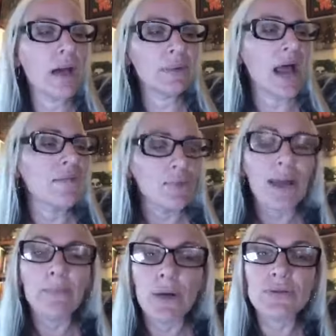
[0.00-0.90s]
I mean, I've
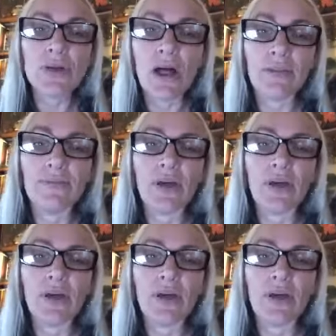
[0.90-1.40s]
read most all of